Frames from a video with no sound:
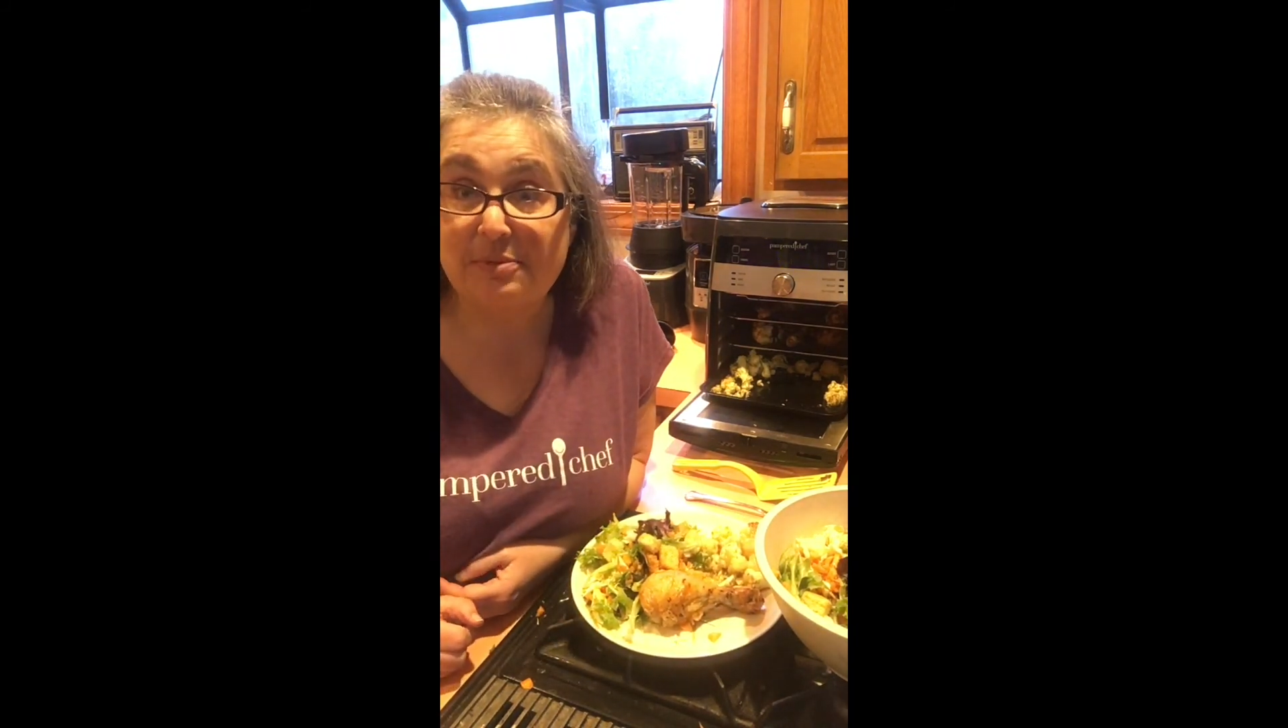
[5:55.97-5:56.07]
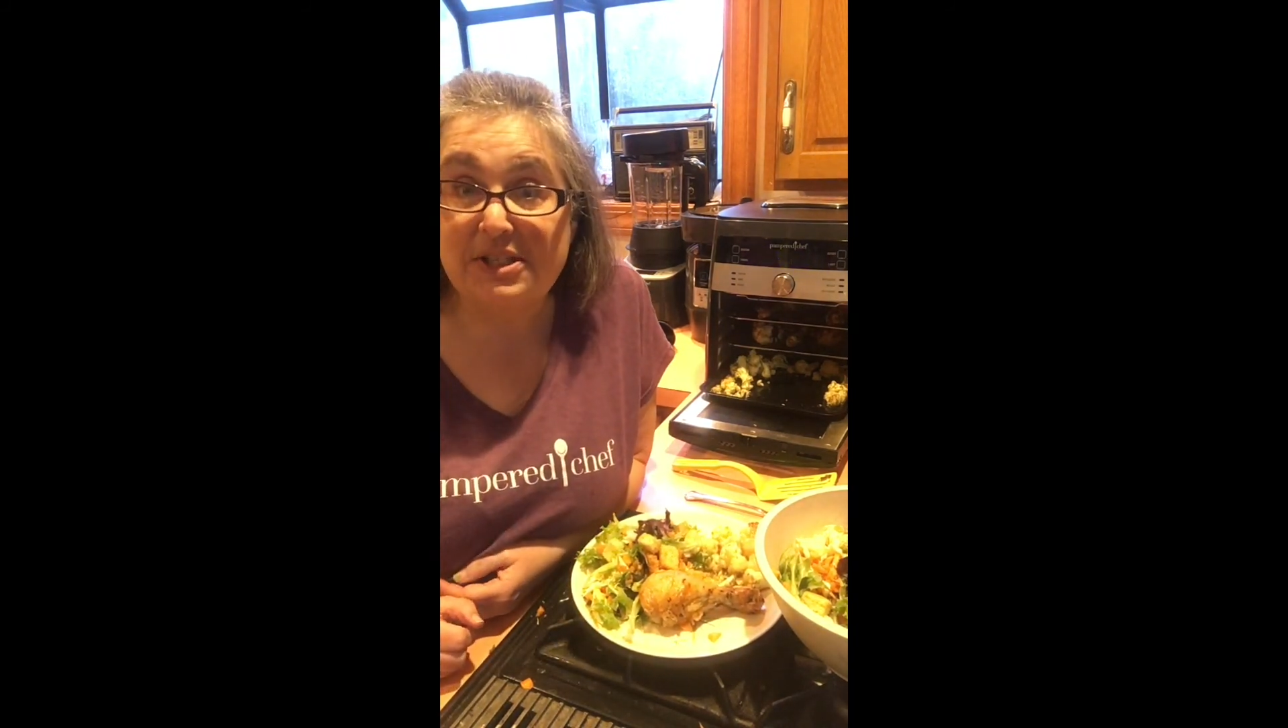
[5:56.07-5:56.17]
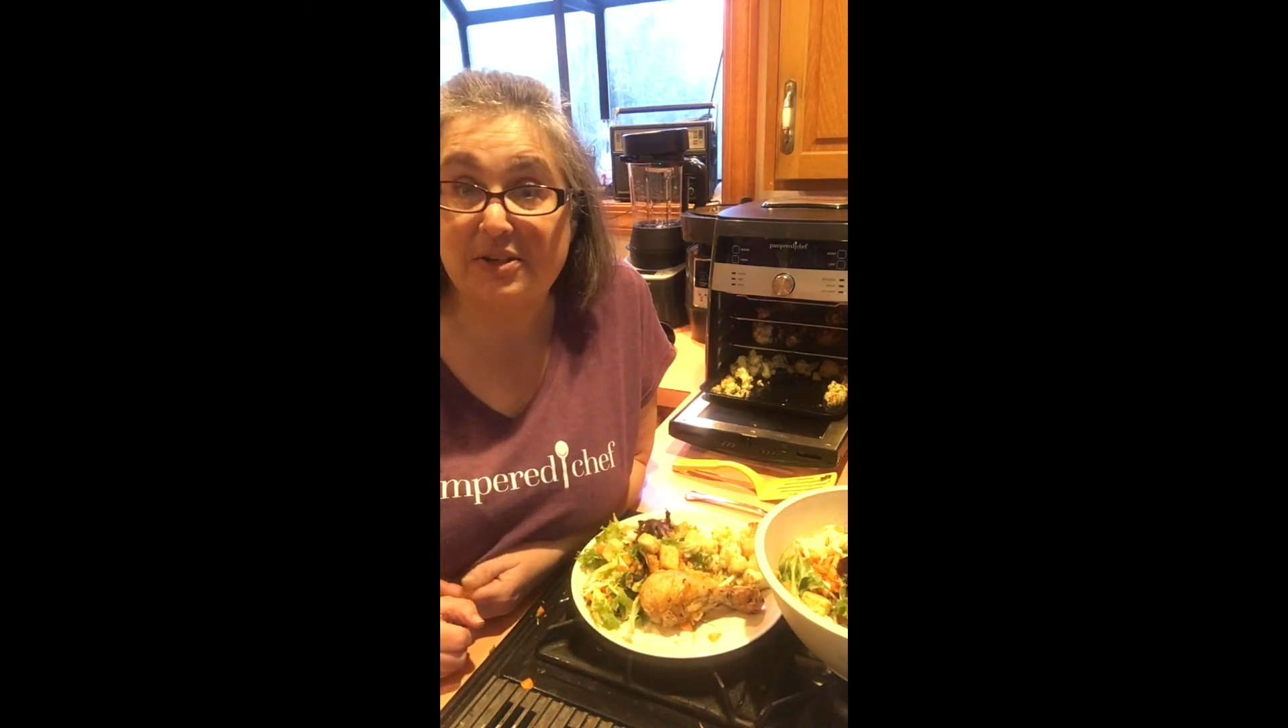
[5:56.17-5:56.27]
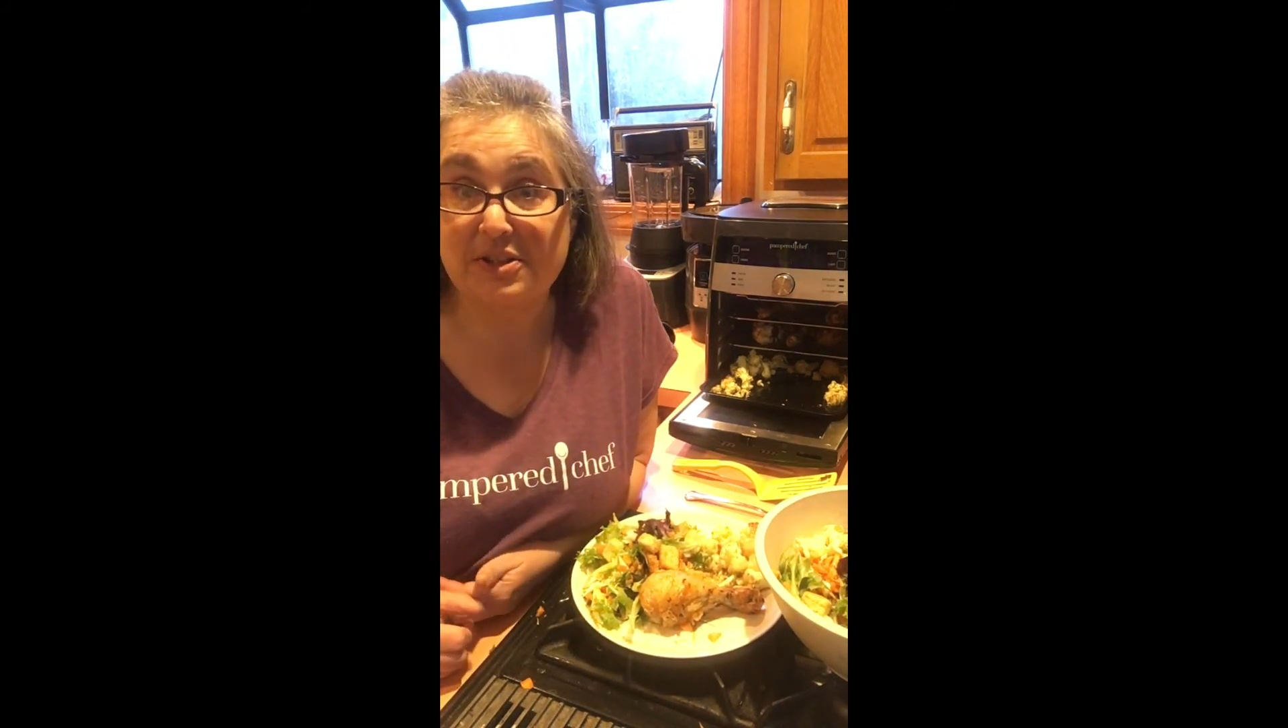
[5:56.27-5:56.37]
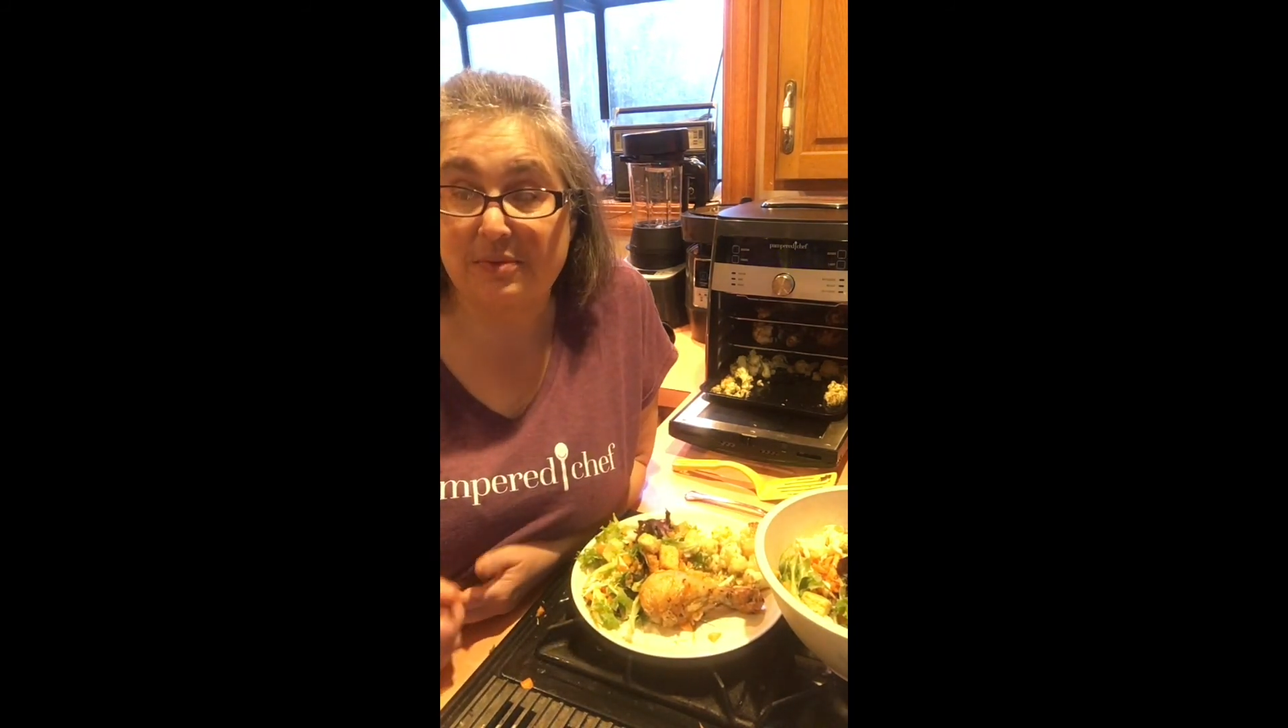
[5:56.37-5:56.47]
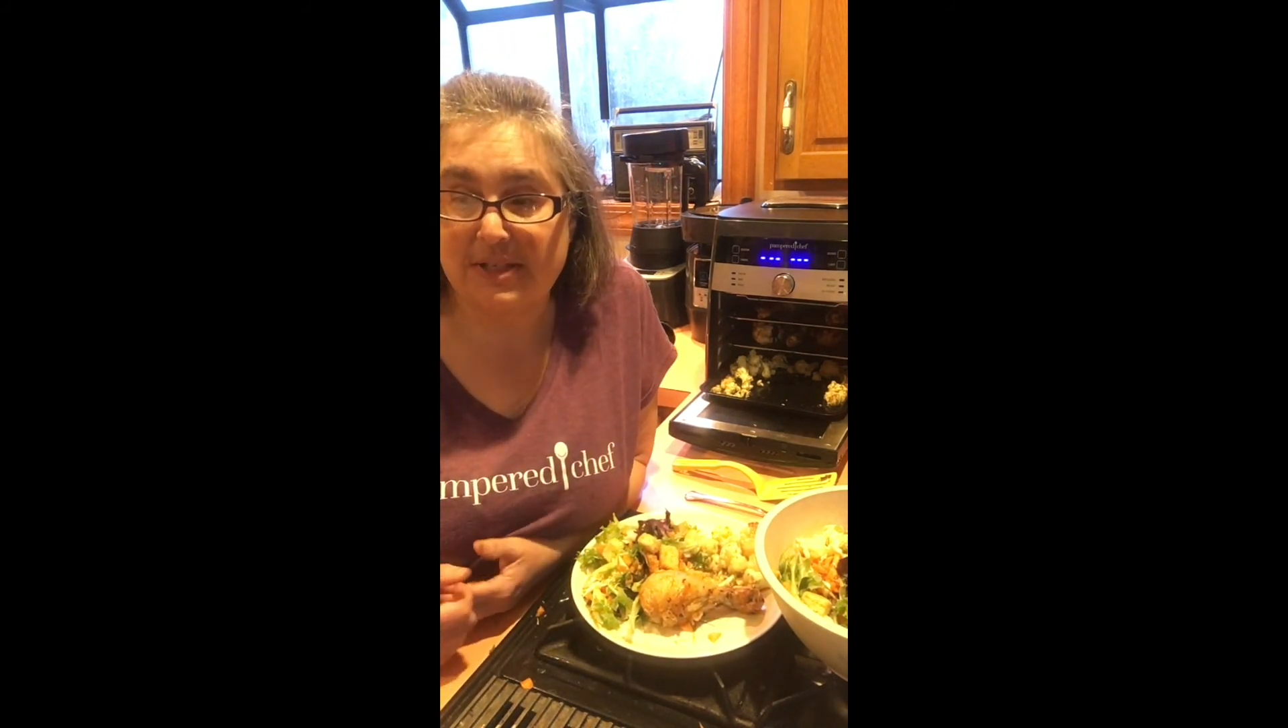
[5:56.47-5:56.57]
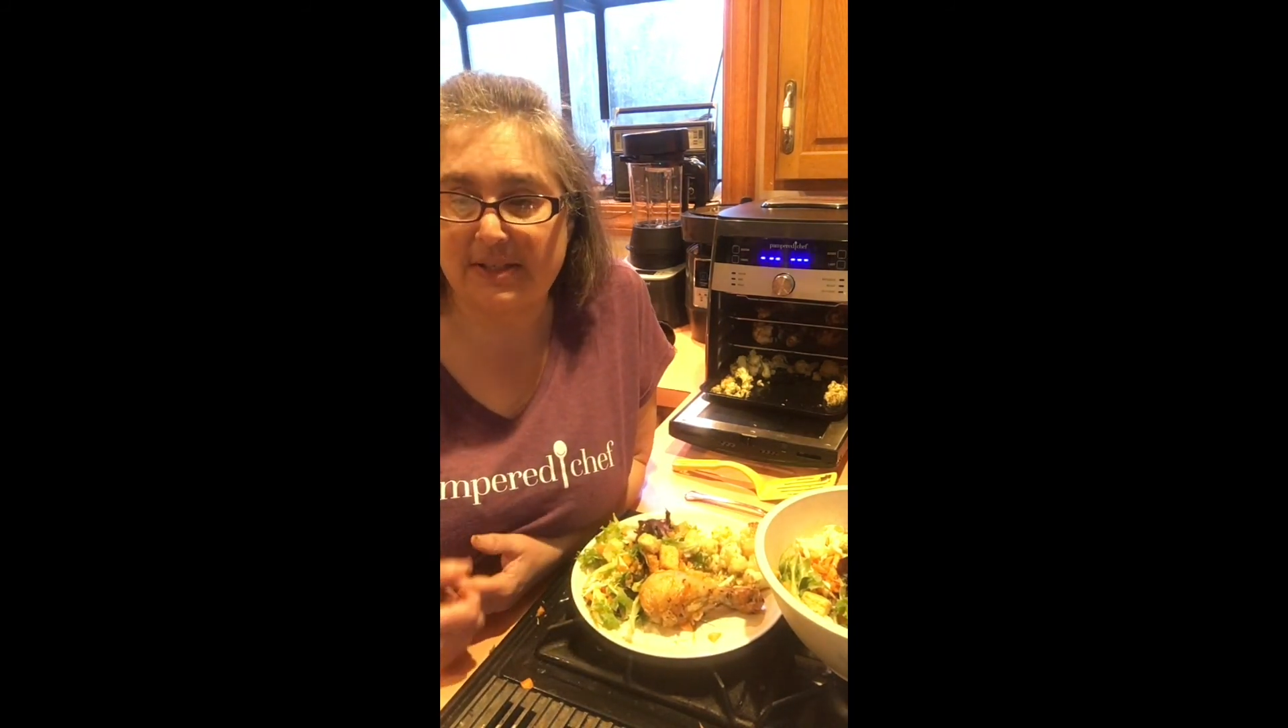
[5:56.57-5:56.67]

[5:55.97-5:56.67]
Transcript: Medeiros and What's